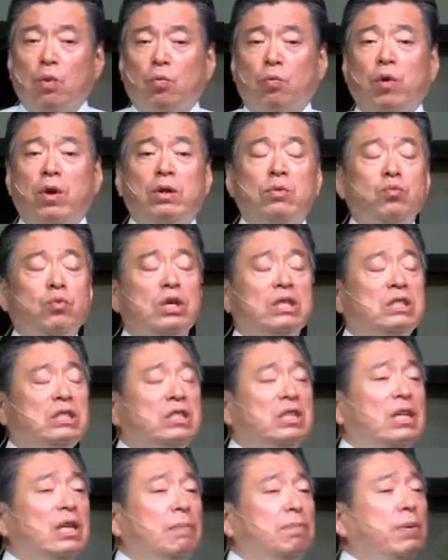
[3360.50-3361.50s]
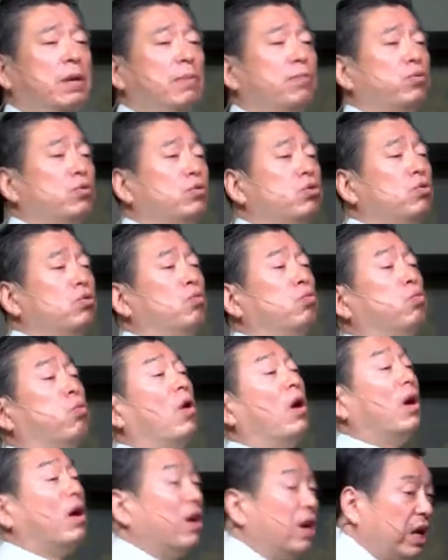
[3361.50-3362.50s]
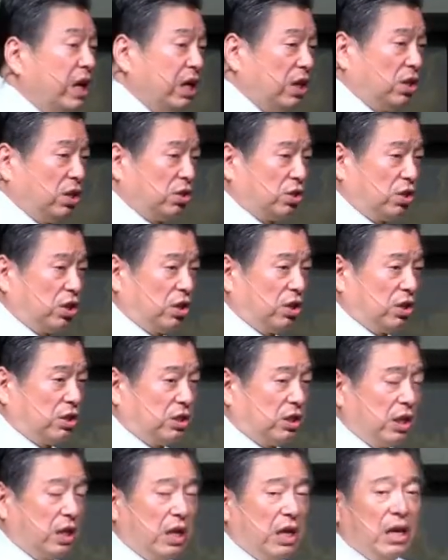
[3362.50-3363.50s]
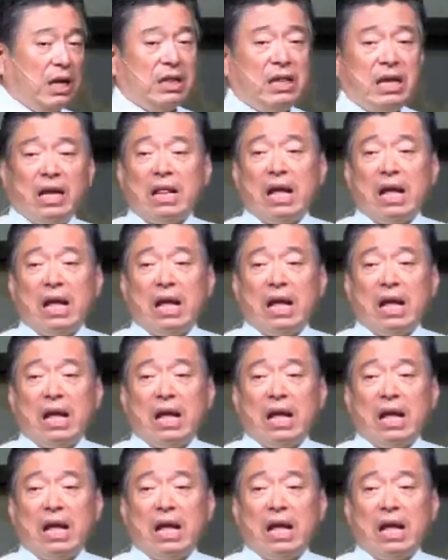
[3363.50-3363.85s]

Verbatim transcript: when we see people who were in the church, they're